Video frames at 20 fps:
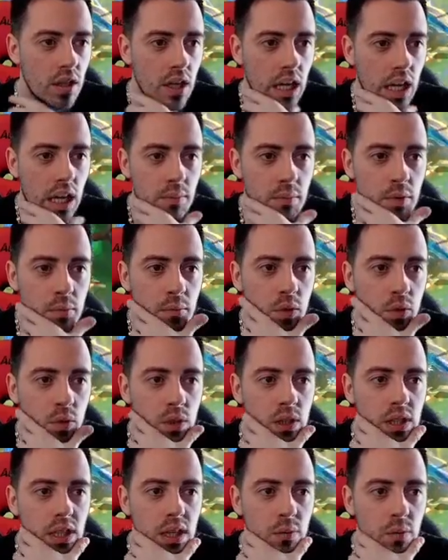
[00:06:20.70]
I'm
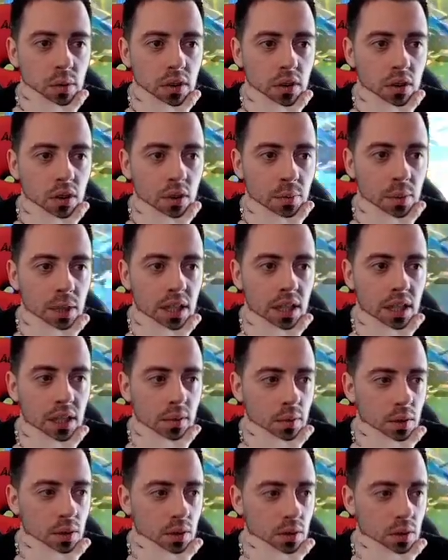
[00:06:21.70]
almost dead with all my
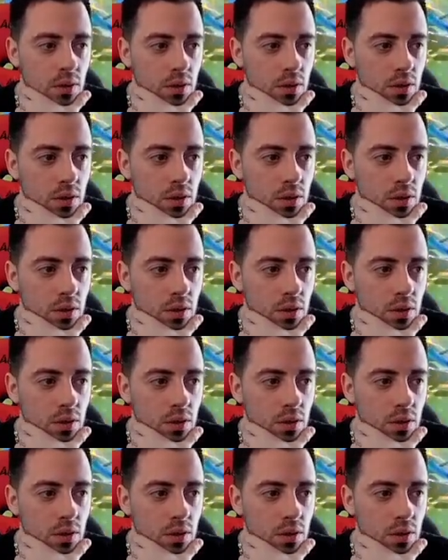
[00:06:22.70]
heroes.